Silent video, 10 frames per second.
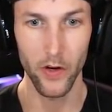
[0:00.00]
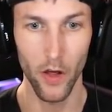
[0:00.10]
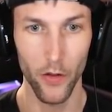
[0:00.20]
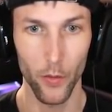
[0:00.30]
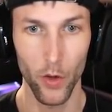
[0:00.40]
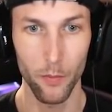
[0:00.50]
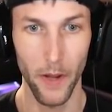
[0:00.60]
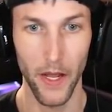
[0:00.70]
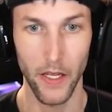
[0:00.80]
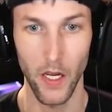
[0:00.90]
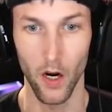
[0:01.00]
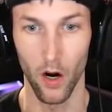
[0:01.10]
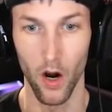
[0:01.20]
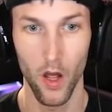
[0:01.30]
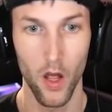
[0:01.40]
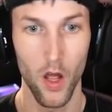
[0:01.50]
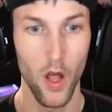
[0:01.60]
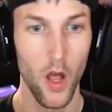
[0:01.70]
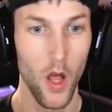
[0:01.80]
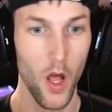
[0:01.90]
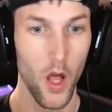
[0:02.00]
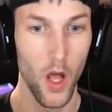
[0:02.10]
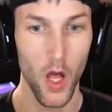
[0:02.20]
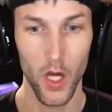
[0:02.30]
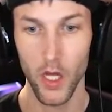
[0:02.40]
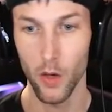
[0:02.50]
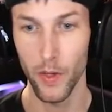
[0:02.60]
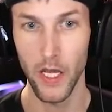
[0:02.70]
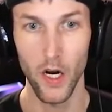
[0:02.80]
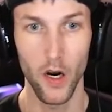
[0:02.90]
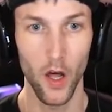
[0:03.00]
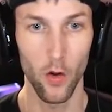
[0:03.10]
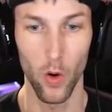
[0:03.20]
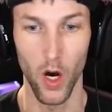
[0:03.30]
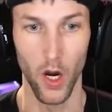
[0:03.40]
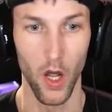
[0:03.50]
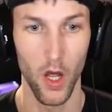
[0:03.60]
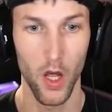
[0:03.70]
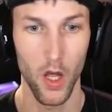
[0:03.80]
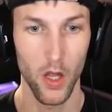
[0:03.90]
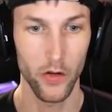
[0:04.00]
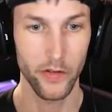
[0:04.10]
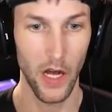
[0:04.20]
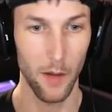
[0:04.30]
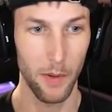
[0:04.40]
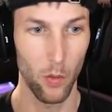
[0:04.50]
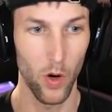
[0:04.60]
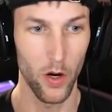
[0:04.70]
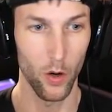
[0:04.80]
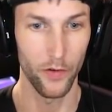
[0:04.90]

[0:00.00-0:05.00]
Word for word: was another room back here. Can we get another one? There's gotta be one